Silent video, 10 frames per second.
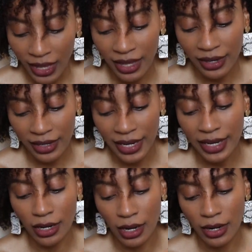And
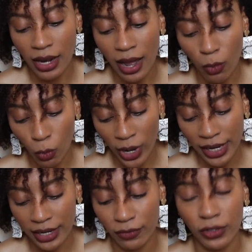again, not
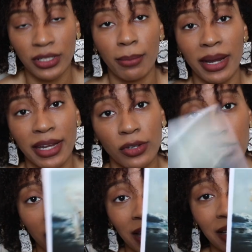waiting for somebody else
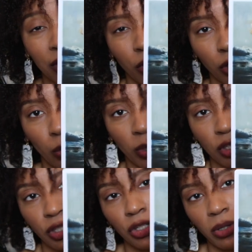to kind of tell you what
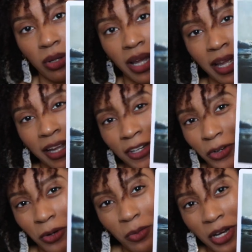to do and
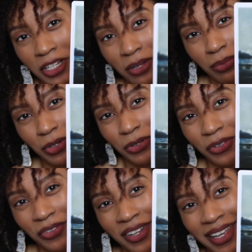or when to
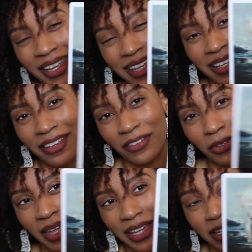move and give
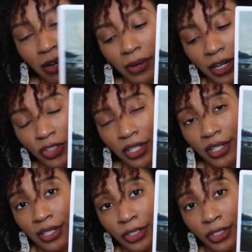you that direction.